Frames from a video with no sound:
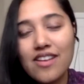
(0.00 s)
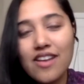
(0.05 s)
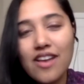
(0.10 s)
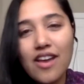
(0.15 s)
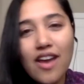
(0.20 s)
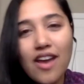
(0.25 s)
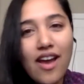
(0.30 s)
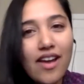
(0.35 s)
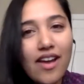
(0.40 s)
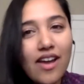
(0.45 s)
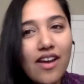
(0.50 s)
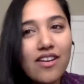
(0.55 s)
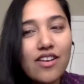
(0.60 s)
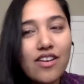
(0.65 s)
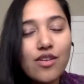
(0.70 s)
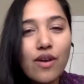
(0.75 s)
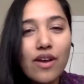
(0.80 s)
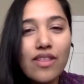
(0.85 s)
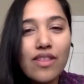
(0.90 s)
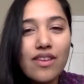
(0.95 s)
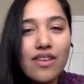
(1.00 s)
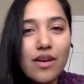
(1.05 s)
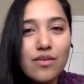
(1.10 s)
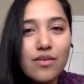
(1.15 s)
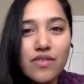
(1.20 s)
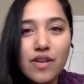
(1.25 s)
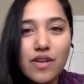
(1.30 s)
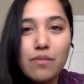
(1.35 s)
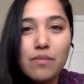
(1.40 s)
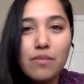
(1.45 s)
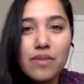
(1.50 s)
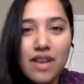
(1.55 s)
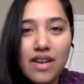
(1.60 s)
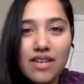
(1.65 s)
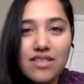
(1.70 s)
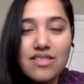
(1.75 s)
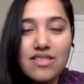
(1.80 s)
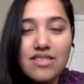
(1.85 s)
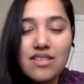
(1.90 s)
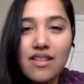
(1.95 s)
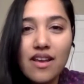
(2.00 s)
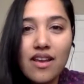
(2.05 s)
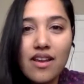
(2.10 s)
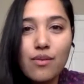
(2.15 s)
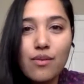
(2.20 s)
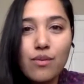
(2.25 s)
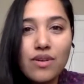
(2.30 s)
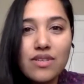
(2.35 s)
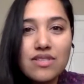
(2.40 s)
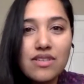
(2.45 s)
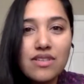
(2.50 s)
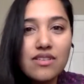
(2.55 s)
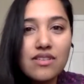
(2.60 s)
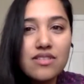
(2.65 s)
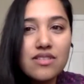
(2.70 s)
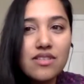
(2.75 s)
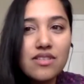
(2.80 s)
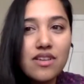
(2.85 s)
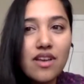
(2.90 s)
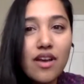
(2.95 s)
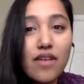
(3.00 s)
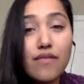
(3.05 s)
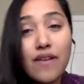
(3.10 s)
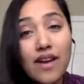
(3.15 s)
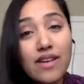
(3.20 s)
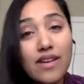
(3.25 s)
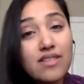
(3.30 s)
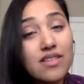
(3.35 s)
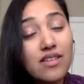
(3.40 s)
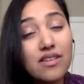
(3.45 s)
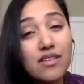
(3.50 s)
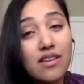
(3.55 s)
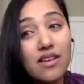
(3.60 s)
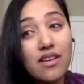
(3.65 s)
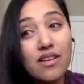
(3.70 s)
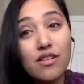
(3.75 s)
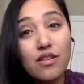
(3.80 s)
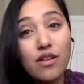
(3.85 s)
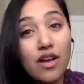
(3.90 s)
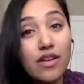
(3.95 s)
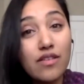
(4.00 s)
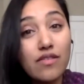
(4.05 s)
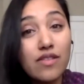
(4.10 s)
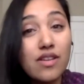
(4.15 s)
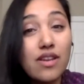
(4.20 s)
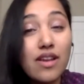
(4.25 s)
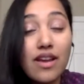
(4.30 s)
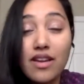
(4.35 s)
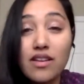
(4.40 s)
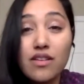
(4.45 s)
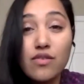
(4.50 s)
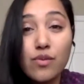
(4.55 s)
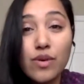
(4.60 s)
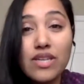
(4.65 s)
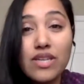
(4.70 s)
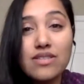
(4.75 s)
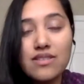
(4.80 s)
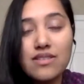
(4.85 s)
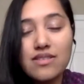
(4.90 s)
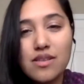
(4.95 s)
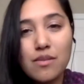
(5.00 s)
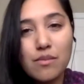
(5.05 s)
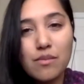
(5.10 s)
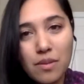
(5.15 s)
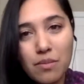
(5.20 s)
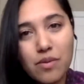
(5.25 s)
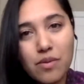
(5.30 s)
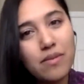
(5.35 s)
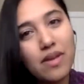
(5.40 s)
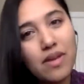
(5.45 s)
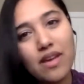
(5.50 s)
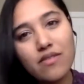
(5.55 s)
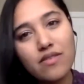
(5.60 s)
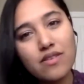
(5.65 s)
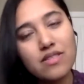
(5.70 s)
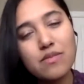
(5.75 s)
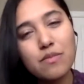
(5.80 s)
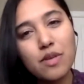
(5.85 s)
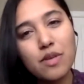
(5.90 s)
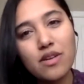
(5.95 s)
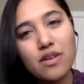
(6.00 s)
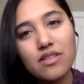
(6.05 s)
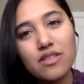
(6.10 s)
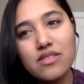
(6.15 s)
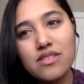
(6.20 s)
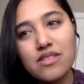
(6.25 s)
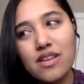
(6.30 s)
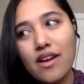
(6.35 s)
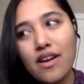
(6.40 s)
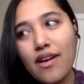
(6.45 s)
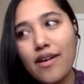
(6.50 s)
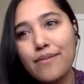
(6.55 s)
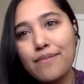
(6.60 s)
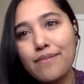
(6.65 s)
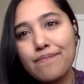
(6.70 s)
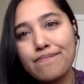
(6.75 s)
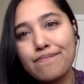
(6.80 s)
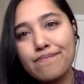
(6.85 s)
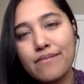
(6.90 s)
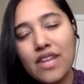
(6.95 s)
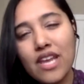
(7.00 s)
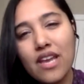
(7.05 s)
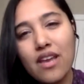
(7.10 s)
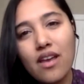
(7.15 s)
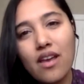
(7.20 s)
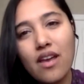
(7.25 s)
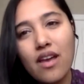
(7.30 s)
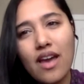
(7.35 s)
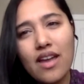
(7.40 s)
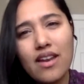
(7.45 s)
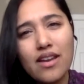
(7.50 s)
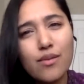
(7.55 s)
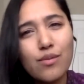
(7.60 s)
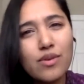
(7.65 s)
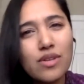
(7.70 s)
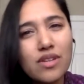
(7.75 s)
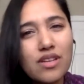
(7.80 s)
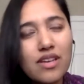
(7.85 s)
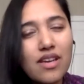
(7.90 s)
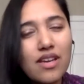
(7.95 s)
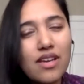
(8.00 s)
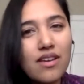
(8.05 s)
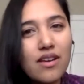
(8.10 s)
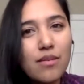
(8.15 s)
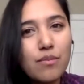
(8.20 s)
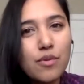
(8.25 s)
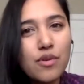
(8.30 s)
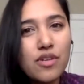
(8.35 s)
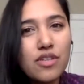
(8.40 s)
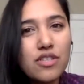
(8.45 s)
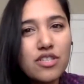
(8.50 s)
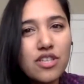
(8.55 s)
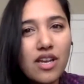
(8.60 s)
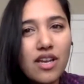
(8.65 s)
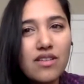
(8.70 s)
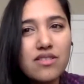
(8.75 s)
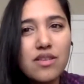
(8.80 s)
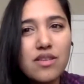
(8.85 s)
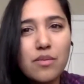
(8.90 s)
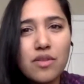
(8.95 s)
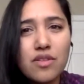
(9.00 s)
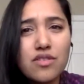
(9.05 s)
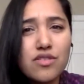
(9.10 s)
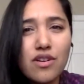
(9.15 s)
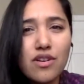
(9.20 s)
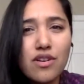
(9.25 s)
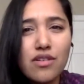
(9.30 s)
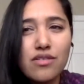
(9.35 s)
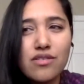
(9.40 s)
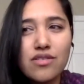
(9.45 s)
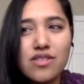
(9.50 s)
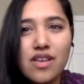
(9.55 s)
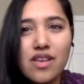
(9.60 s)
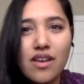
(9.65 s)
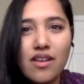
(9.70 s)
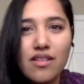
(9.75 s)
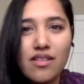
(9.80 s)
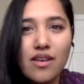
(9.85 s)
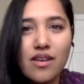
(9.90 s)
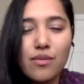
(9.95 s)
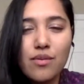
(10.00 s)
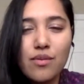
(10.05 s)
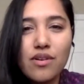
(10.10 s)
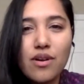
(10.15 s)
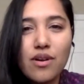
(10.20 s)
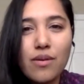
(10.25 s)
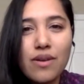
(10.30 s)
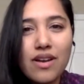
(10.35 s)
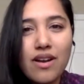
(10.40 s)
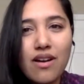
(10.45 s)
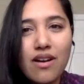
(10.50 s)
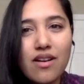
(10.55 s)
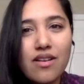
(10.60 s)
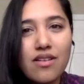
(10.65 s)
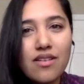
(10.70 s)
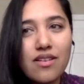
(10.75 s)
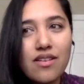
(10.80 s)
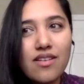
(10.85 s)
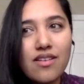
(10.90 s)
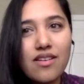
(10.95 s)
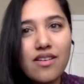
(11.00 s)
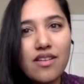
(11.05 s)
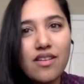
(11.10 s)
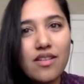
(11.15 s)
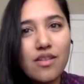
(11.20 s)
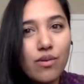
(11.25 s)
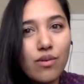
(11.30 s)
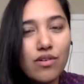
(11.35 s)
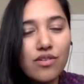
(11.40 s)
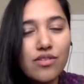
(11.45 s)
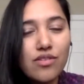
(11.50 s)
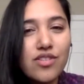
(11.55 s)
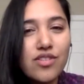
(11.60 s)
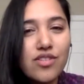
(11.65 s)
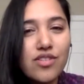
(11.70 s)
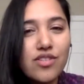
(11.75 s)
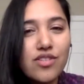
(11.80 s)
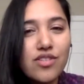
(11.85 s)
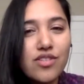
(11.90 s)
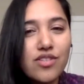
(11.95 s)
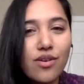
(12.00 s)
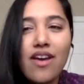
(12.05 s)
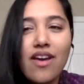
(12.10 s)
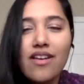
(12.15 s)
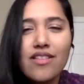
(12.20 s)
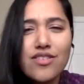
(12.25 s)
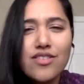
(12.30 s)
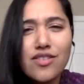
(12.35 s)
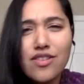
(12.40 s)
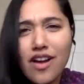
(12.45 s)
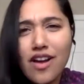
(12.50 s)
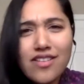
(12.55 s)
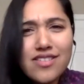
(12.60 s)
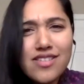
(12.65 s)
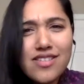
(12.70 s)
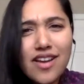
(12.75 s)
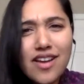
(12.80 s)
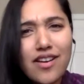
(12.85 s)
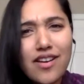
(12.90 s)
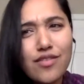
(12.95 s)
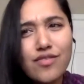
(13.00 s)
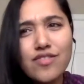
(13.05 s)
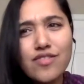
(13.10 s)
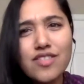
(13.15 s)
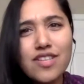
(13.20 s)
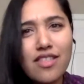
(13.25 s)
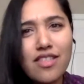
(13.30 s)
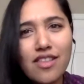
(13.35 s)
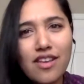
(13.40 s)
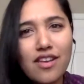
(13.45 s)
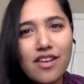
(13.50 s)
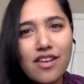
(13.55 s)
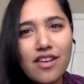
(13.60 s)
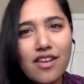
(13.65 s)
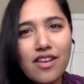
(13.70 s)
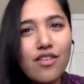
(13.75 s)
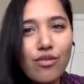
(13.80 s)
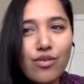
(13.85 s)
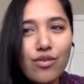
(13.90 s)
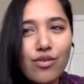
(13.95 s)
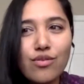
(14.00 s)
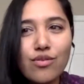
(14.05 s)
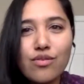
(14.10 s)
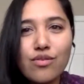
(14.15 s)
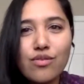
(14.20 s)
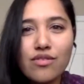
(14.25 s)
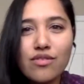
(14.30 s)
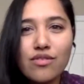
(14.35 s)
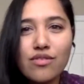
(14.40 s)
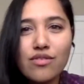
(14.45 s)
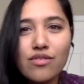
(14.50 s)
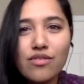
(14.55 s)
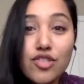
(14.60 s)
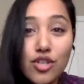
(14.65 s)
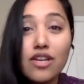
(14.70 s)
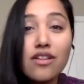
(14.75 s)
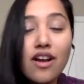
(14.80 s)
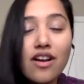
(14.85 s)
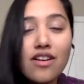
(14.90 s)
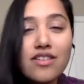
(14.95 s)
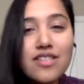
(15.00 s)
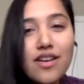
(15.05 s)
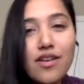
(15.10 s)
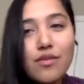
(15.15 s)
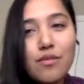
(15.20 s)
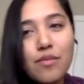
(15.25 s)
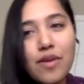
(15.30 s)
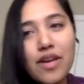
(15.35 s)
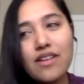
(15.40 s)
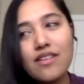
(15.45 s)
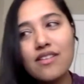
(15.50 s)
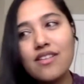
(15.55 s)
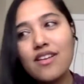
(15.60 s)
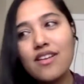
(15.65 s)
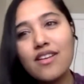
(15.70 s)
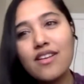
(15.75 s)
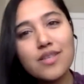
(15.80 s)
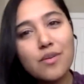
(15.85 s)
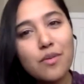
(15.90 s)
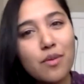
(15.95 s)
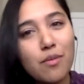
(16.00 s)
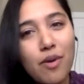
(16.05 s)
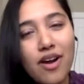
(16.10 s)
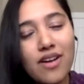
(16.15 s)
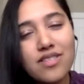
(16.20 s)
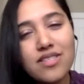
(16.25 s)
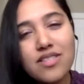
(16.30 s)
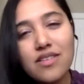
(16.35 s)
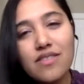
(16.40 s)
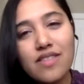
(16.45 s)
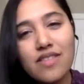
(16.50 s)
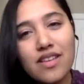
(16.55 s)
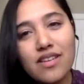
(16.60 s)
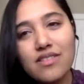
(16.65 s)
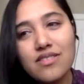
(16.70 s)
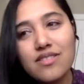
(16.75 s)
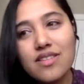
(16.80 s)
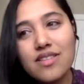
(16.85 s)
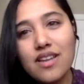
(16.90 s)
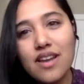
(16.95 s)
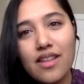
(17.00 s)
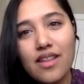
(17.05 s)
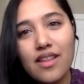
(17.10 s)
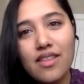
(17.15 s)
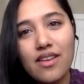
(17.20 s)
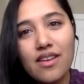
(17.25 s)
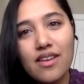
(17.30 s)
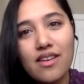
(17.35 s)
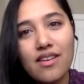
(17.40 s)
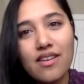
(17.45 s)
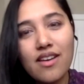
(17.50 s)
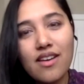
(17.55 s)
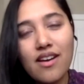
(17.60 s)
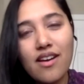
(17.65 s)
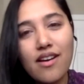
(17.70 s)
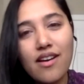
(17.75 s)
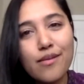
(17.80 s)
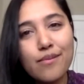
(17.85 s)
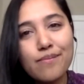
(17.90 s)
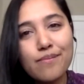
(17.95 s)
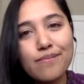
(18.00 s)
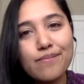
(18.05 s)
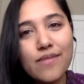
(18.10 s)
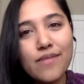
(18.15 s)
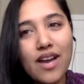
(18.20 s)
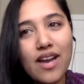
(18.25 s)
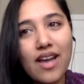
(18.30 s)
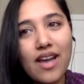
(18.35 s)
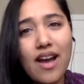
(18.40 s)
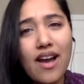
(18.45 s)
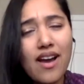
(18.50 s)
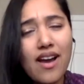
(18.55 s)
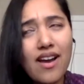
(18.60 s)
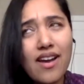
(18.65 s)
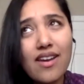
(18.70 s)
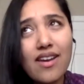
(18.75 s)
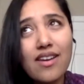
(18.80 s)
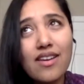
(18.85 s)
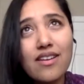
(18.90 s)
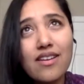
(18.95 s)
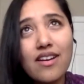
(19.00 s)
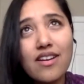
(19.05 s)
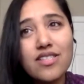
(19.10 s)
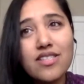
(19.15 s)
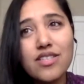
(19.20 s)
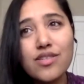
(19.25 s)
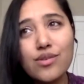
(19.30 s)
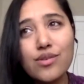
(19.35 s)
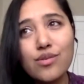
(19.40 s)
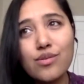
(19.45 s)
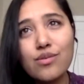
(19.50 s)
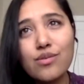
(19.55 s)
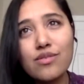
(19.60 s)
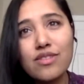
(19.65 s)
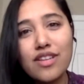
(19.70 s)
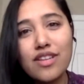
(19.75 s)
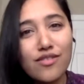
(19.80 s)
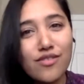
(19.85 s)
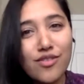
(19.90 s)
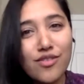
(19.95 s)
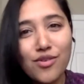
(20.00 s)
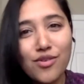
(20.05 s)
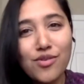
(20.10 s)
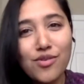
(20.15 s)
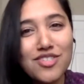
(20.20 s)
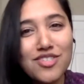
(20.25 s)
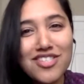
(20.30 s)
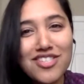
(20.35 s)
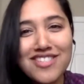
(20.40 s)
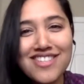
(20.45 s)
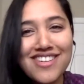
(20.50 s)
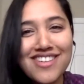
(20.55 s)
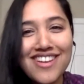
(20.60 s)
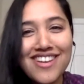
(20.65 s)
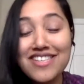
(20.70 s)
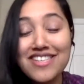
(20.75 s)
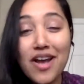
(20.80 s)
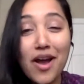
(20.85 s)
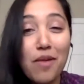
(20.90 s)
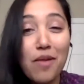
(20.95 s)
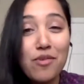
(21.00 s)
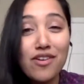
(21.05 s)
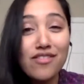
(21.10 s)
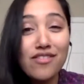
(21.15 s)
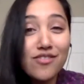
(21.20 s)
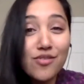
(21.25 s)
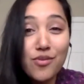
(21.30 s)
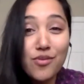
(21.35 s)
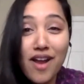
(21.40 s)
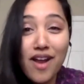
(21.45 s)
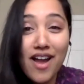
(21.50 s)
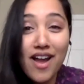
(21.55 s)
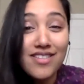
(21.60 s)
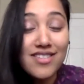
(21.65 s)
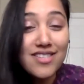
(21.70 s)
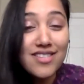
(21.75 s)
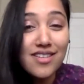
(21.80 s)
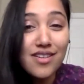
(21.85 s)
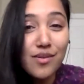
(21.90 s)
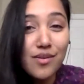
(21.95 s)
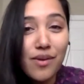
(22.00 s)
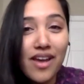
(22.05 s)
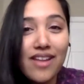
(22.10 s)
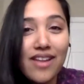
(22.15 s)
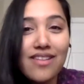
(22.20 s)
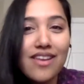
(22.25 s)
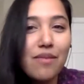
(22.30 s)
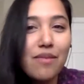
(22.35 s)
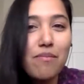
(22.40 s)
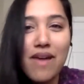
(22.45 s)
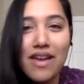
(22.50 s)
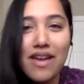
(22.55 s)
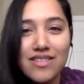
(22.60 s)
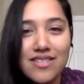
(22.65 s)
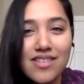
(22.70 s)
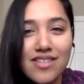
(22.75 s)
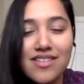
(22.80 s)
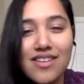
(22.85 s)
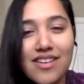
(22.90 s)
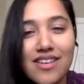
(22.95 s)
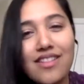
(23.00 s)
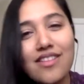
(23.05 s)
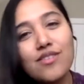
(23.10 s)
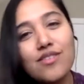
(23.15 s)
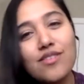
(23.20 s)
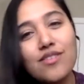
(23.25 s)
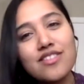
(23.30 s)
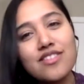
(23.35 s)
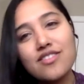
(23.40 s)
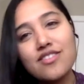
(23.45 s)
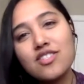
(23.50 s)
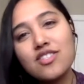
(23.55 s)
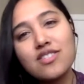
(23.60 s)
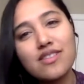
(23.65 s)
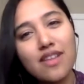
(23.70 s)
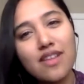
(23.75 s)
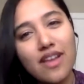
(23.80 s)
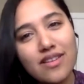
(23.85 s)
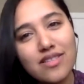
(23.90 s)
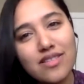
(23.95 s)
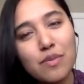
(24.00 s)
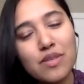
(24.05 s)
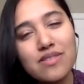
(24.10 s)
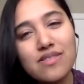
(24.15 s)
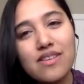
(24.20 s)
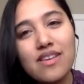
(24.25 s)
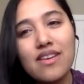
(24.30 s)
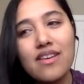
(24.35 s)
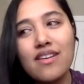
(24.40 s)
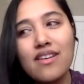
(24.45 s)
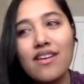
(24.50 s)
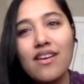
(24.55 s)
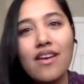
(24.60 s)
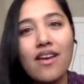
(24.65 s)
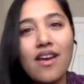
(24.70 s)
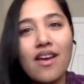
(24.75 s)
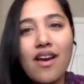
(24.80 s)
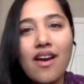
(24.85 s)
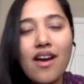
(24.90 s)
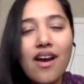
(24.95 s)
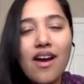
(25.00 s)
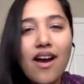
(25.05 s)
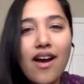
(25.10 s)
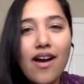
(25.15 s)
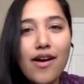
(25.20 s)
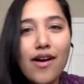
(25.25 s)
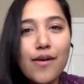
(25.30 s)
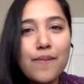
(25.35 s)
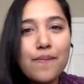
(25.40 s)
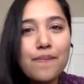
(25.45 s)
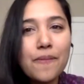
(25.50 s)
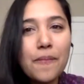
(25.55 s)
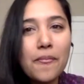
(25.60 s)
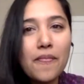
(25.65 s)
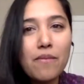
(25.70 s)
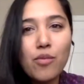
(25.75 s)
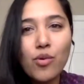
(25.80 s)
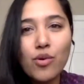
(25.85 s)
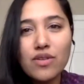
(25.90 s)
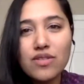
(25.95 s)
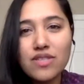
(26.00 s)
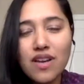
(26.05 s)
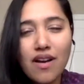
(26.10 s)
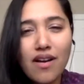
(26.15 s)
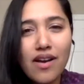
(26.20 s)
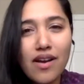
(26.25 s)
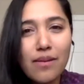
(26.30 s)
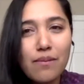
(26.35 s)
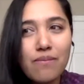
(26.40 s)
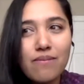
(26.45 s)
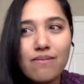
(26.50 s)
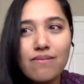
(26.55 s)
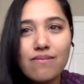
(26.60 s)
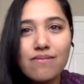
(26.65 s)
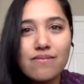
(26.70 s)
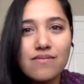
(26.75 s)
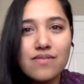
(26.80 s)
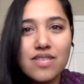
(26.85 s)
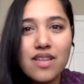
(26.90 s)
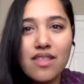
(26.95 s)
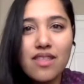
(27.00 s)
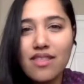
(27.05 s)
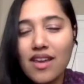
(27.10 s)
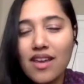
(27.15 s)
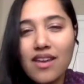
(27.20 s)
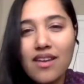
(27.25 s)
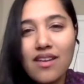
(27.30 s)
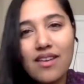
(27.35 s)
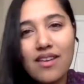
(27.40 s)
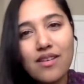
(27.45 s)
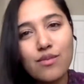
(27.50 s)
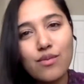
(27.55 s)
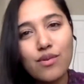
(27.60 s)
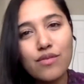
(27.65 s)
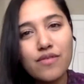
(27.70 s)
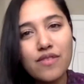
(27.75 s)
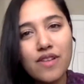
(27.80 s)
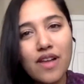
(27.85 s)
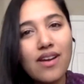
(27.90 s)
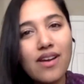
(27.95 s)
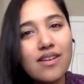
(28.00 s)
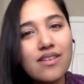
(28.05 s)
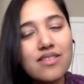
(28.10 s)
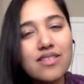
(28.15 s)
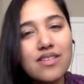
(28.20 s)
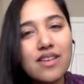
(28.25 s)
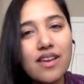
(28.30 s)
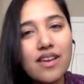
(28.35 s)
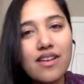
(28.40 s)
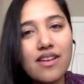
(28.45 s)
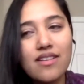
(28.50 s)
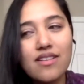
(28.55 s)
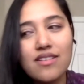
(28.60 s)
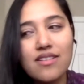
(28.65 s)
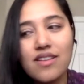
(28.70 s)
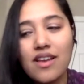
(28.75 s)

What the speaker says: I think I was very blessed in that I wasn't affected in a lot of the negative ways that some people may have experienced. And I really appreciate some of the struggles that were going on in the world. So there's lots kind of to think through during lockdown, but some of the positive things that I think I got to live through is just a time of rest in a way, like mentally. It's just less busy, more time to think and reflect and